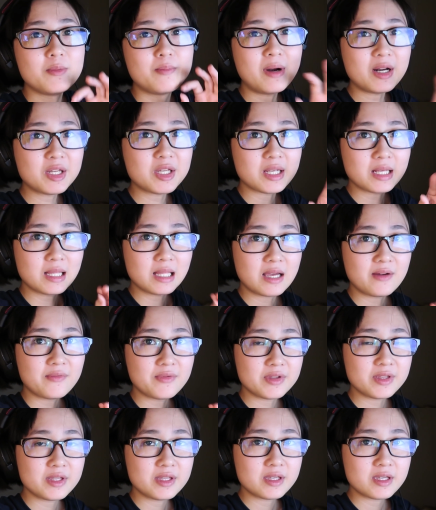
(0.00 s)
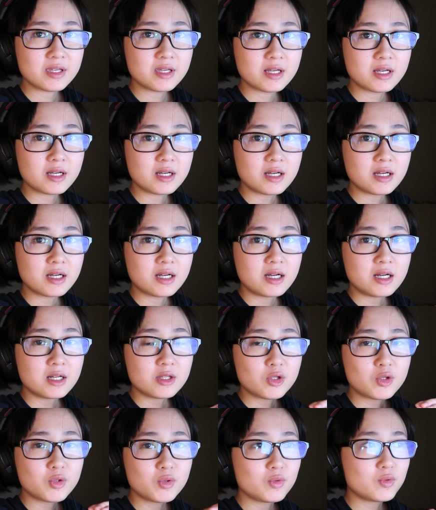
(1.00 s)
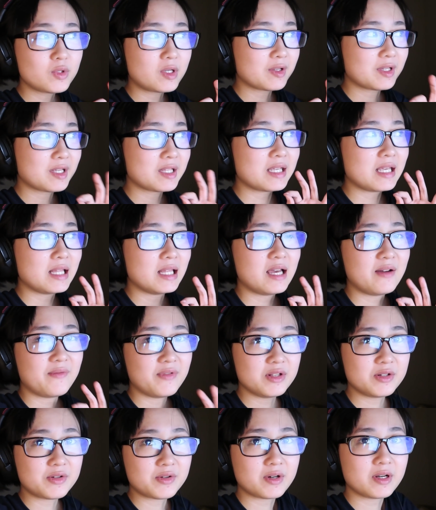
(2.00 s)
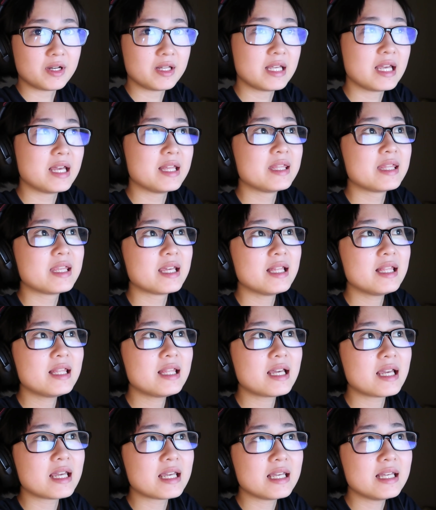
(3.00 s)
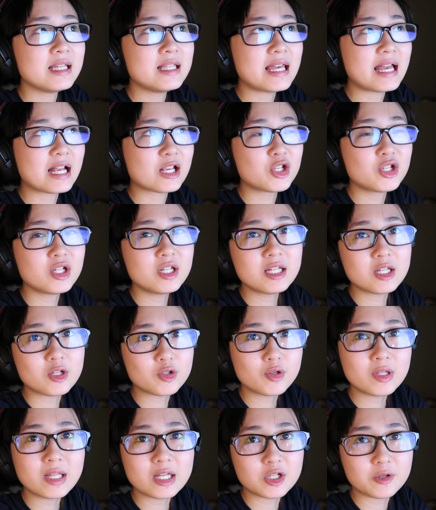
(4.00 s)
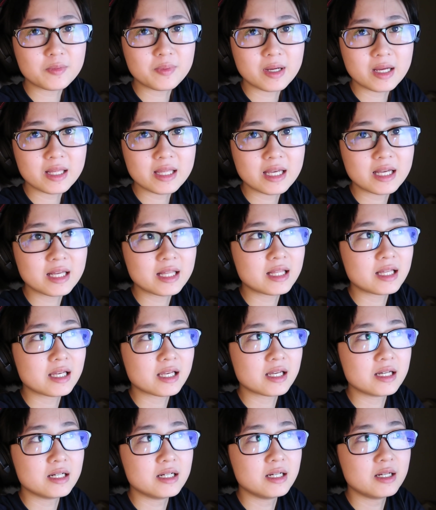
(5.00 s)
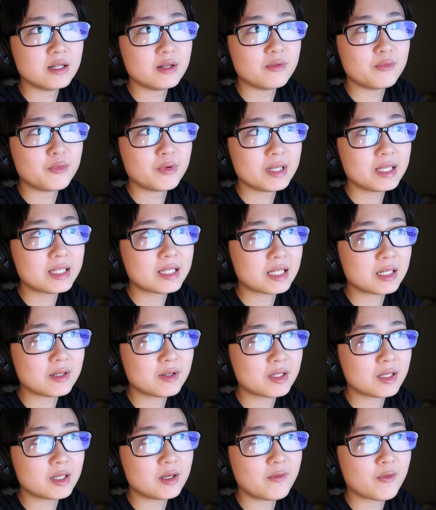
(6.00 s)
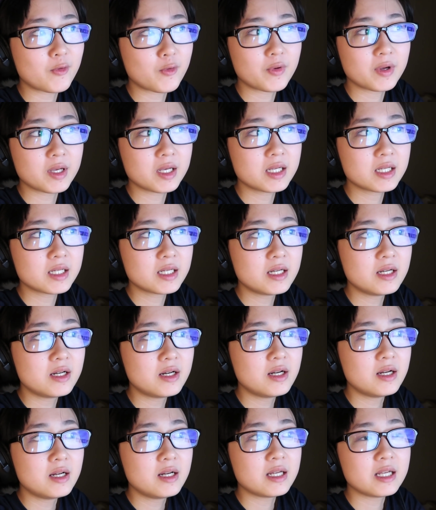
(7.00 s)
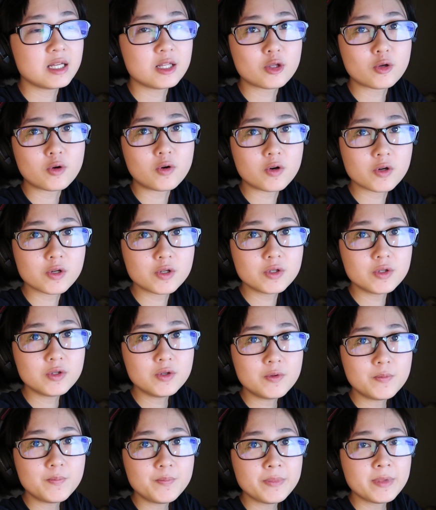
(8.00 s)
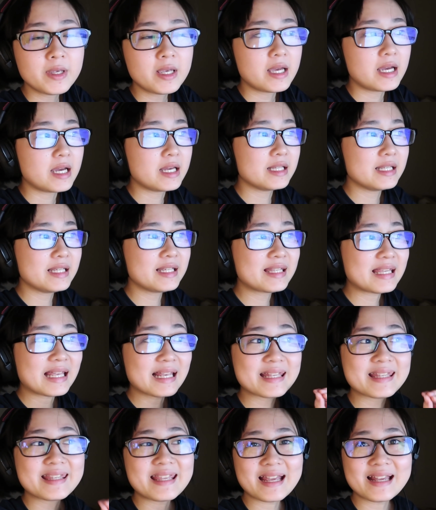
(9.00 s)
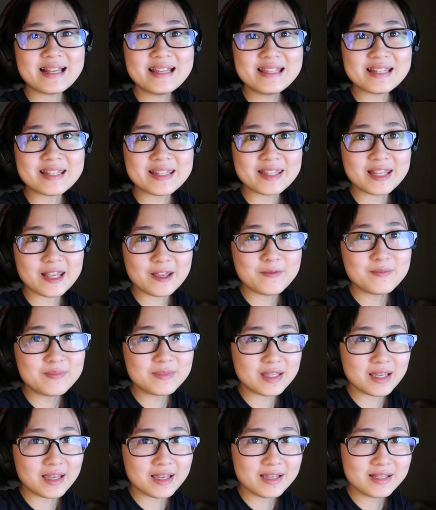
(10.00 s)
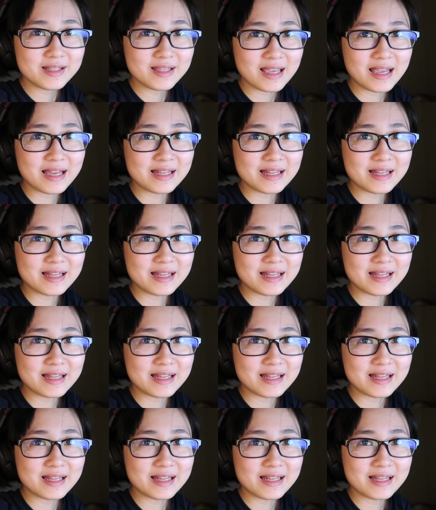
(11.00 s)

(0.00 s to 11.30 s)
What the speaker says: March 11th 2011, right? And then like it actually, you know, like Japan had like a really serious earthquake in Tohoku, and it's exactly the same date